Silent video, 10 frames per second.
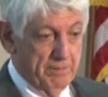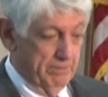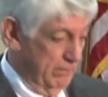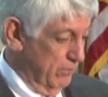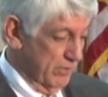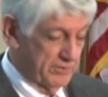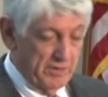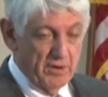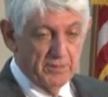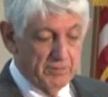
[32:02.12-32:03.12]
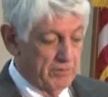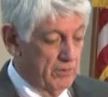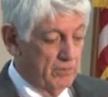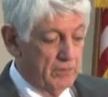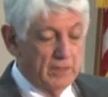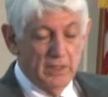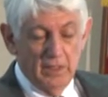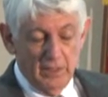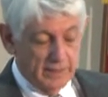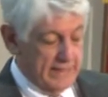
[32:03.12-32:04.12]
were starting to rule
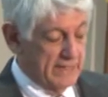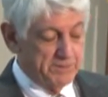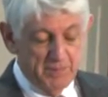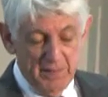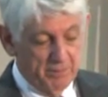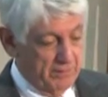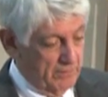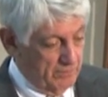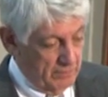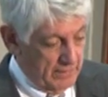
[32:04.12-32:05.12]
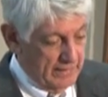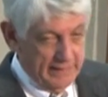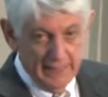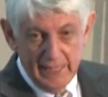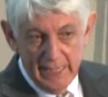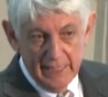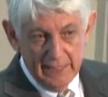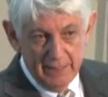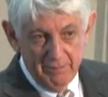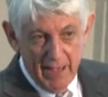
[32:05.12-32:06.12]
against people who get hit
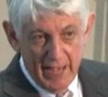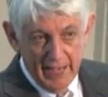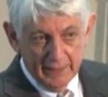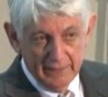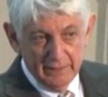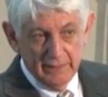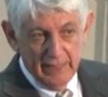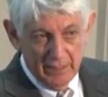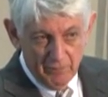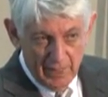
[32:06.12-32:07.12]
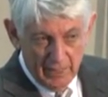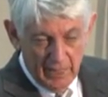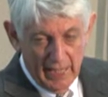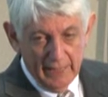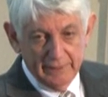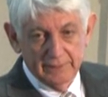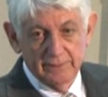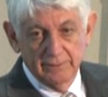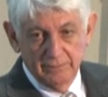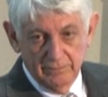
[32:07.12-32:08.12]
in the back at a red light,
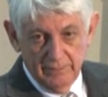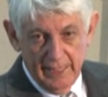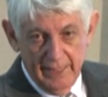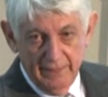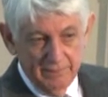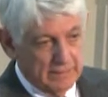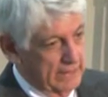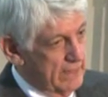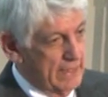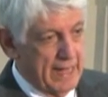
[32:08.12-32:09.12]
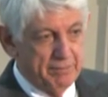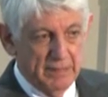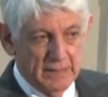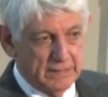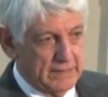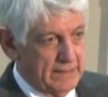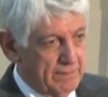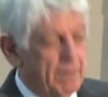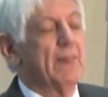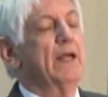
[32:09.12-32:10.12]
okay? Clear liability,
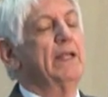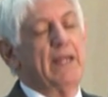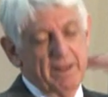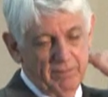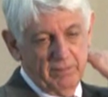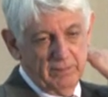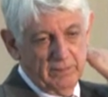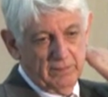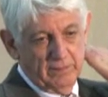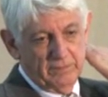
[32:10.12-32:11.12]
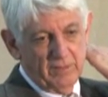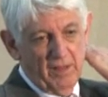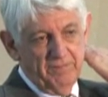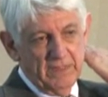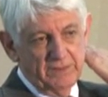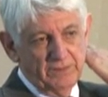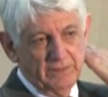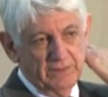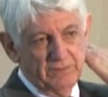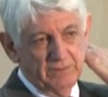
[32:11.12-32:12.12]
and they have a soft tissue
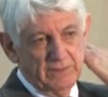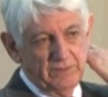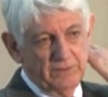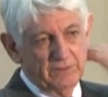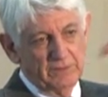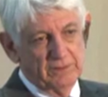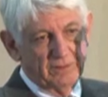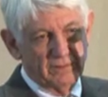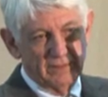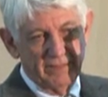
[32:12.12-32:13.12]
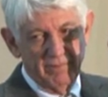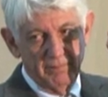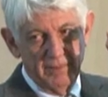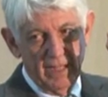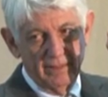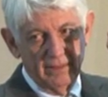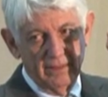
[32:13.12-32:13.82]
injury, juries are giving them nothing.